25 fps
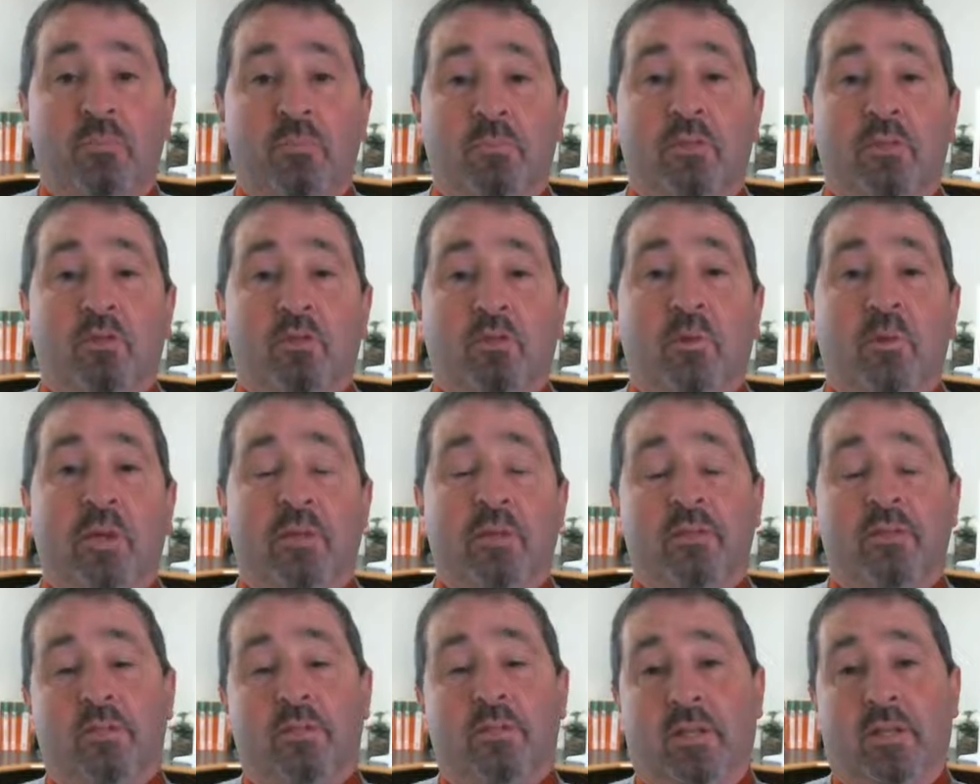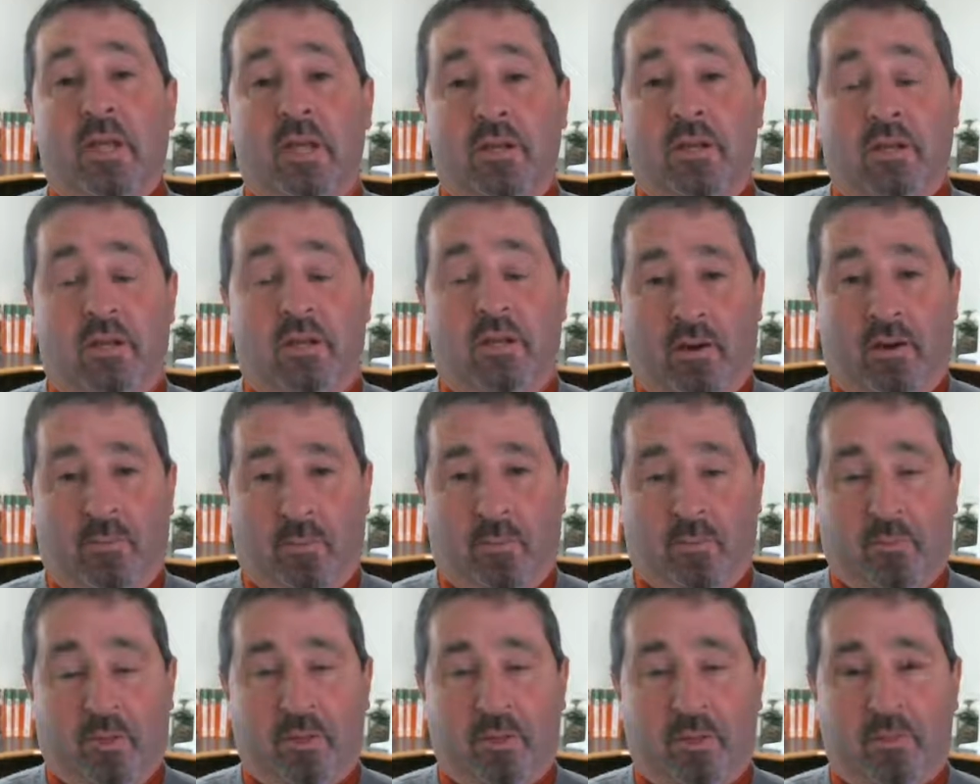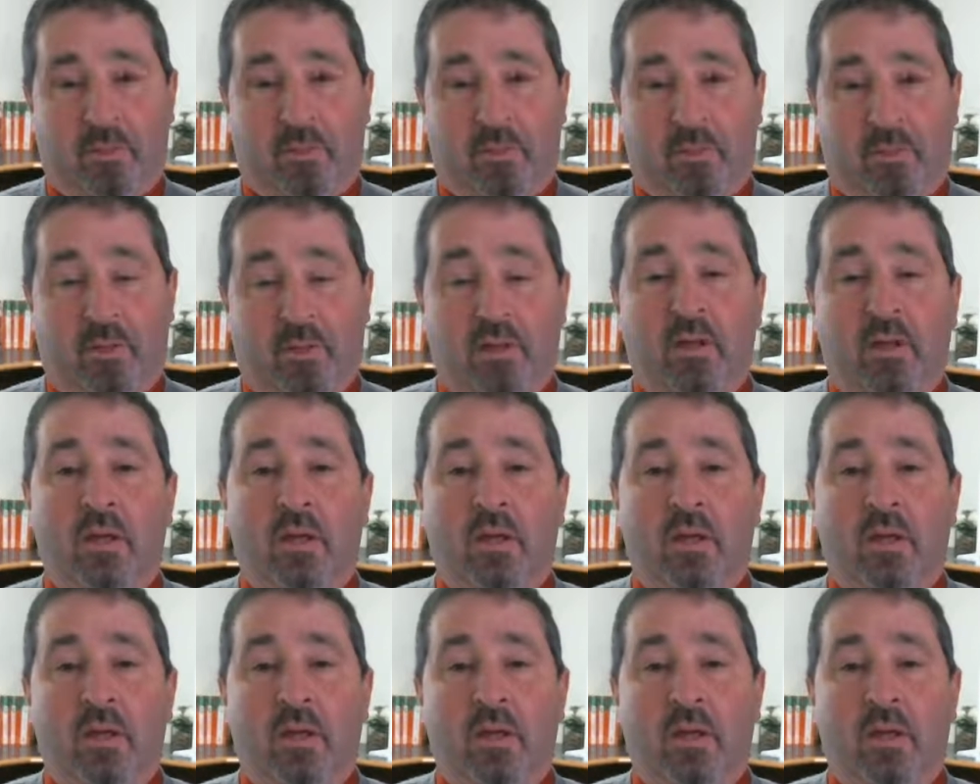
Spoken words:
between state governments.